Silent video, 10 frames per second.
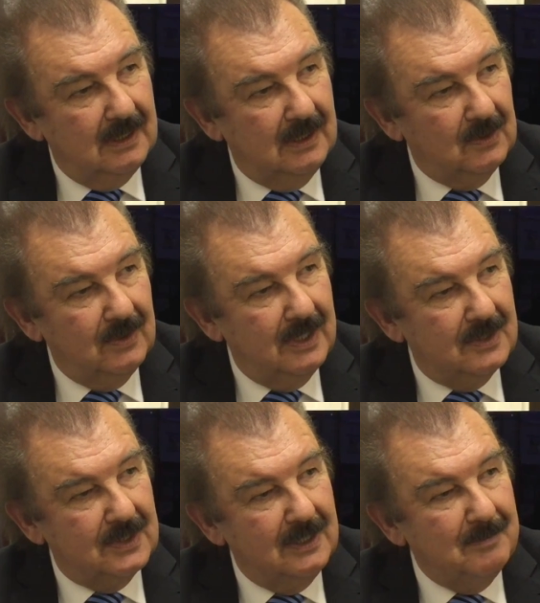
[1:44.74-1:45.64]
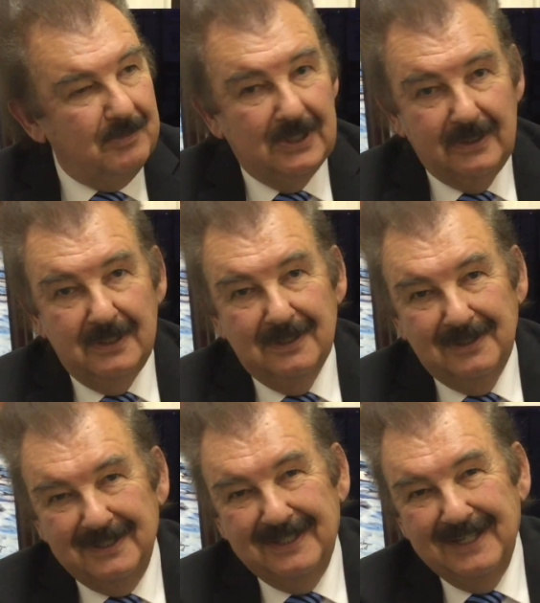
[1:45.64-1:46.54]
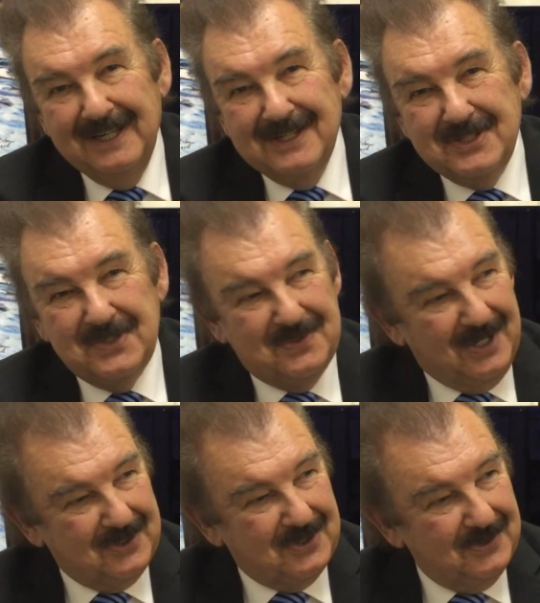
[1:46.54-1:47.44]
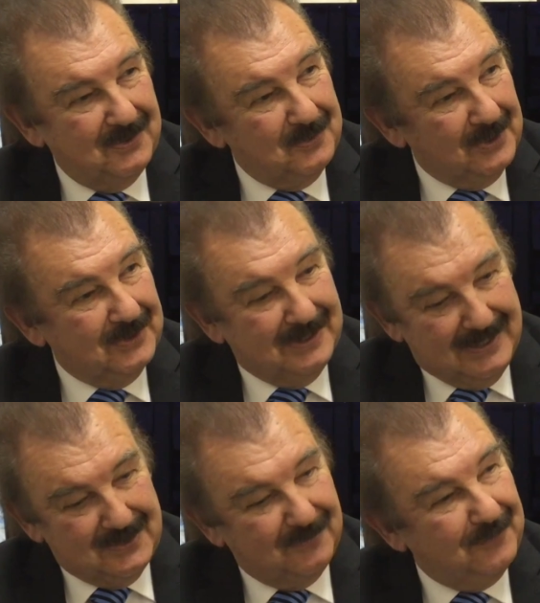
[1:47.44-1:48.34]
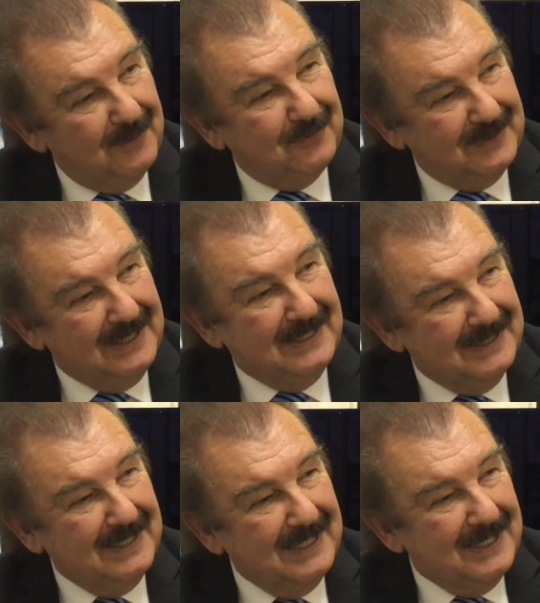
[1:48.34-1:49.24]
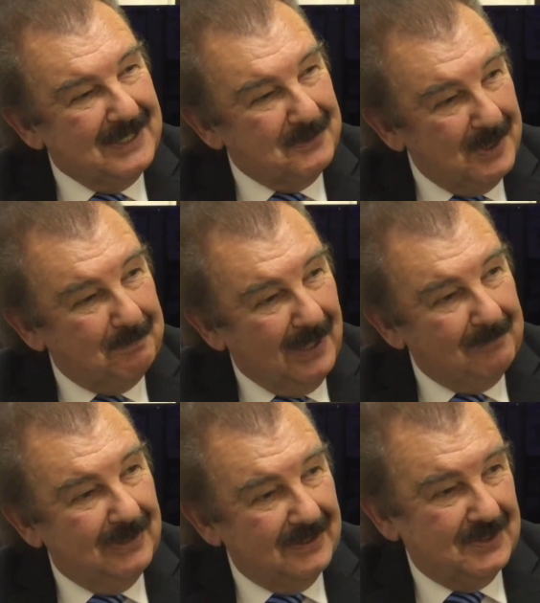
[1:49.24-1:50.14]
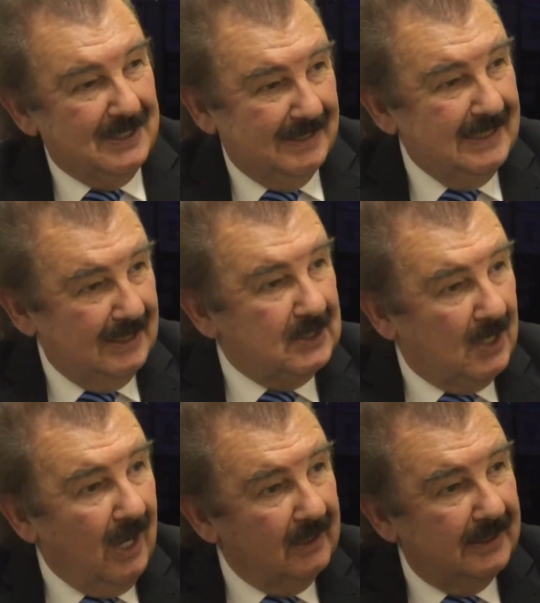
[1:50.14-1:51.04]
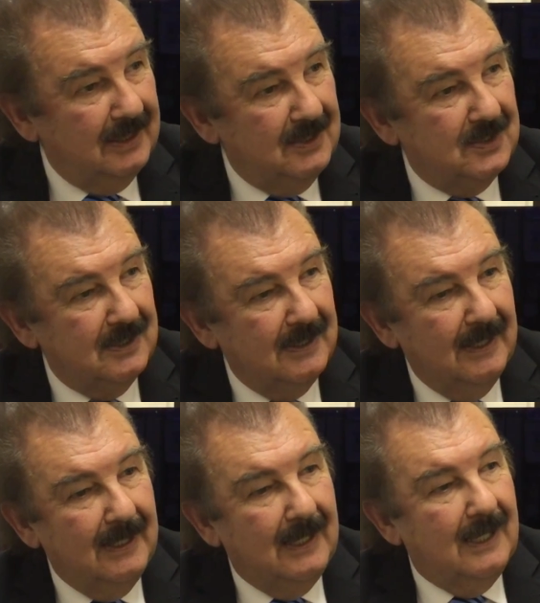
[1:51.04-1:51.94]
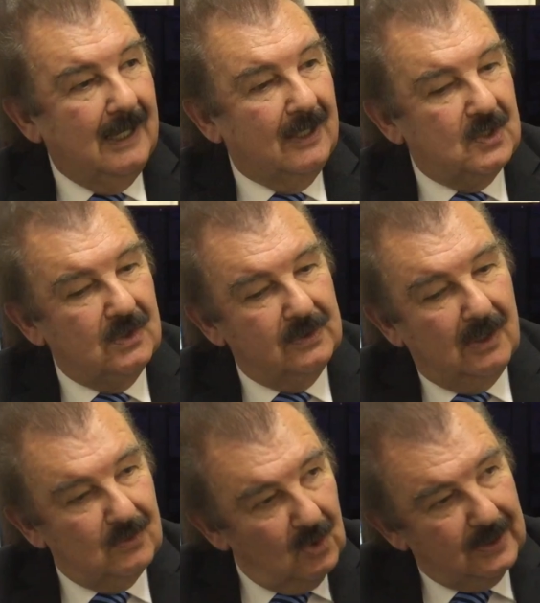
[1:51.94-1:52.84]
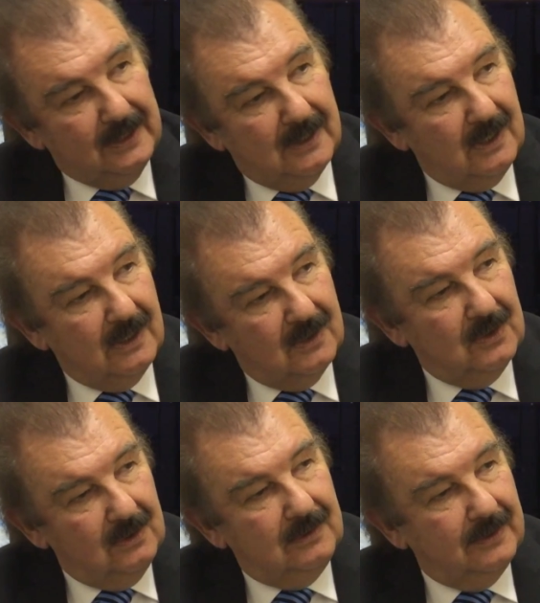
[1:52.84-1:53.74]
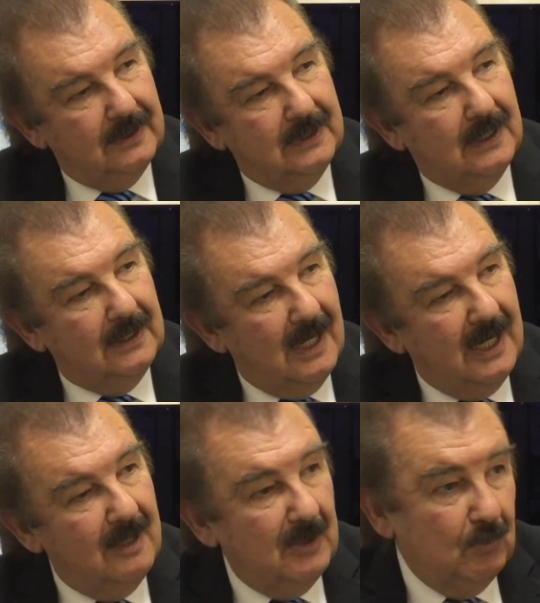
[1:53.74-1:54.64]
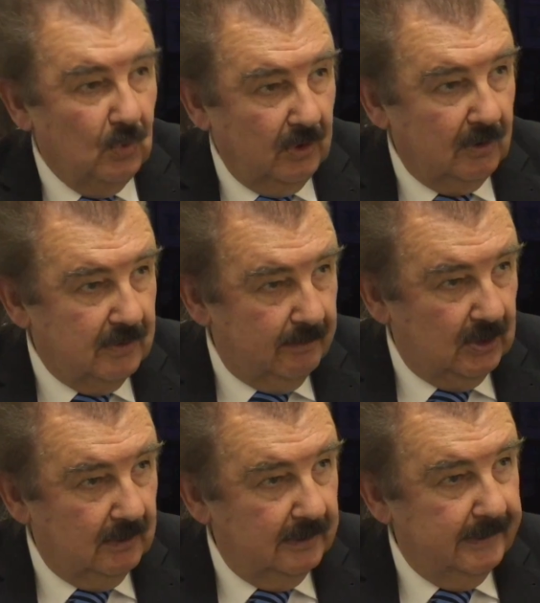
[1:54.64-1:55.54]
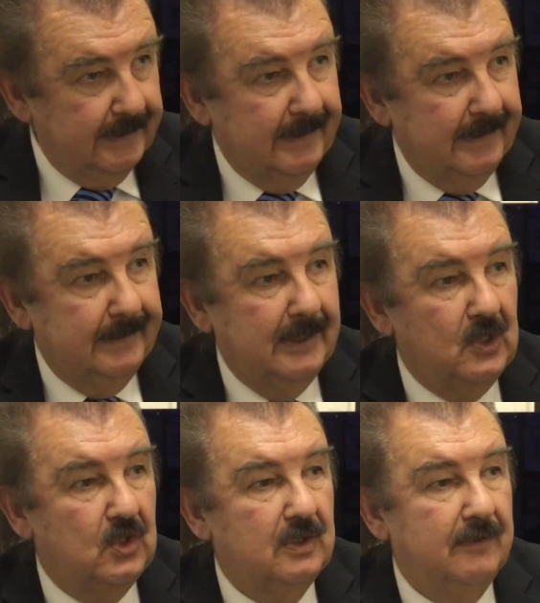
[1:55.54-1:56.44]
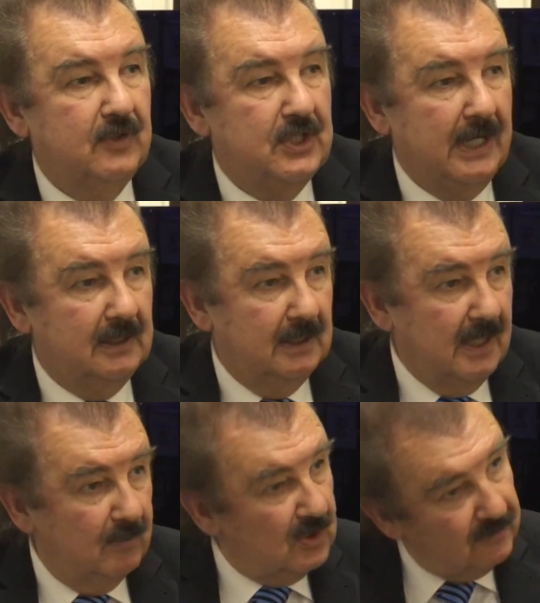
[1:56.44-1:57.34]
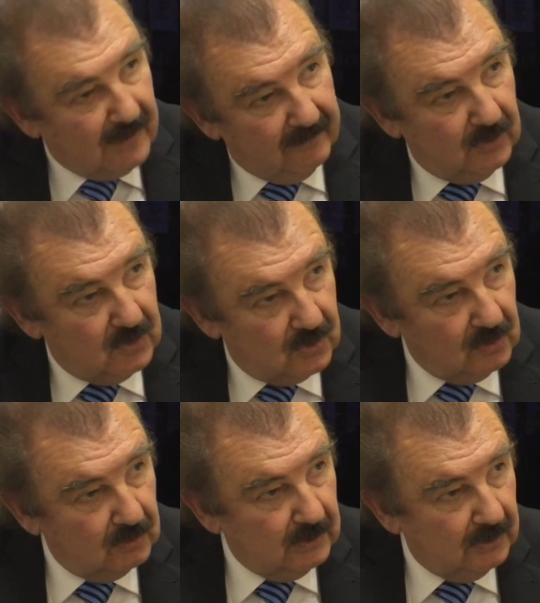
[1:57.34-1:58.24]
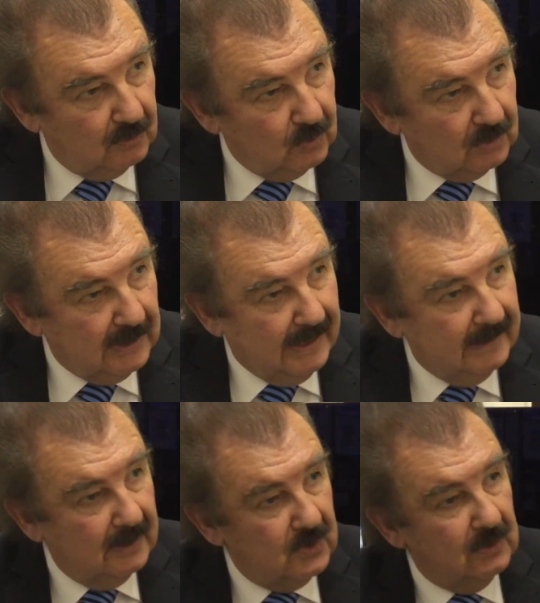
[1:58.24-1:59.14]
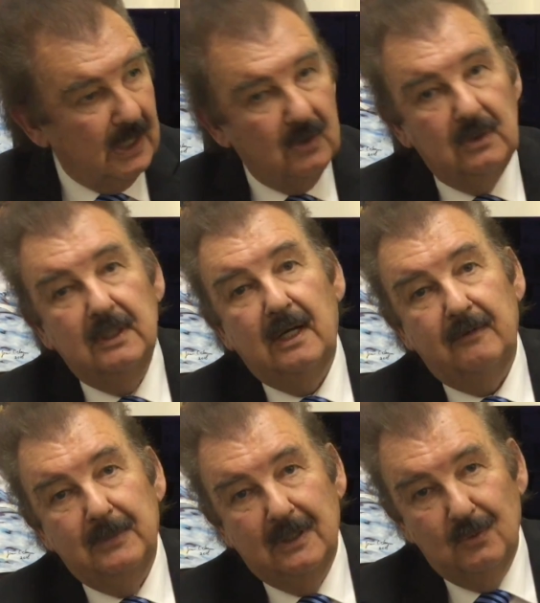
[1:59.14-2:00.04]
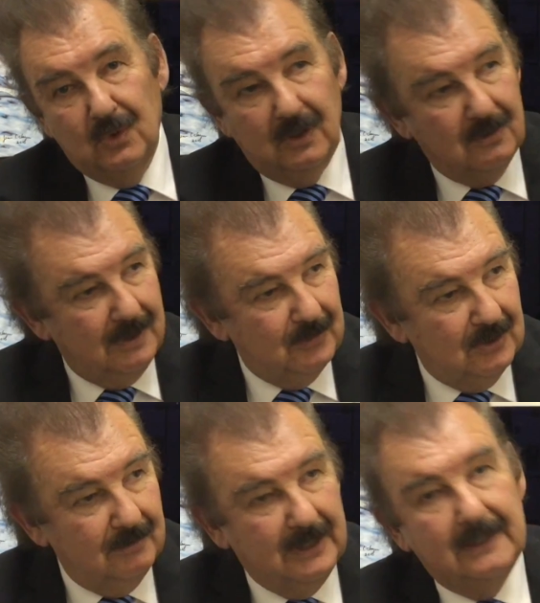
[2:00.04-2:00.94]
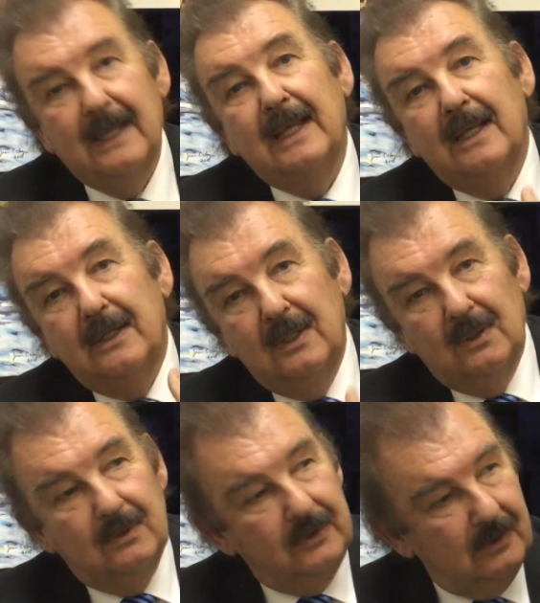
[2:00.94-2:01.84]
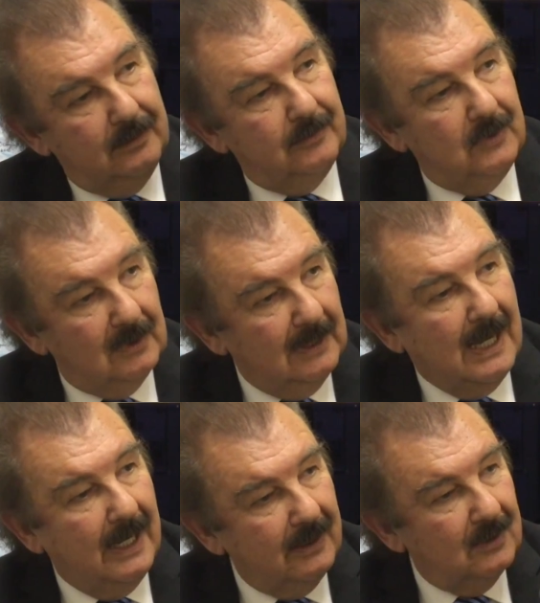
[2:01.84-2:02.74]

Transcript: is an imperial structure with these 15 republics, indeed colonies. And so they wrote an article that I am a war criminal. They should have checked that I was 5 years old when the war ended, so that I could not have been a war criminal. But you lie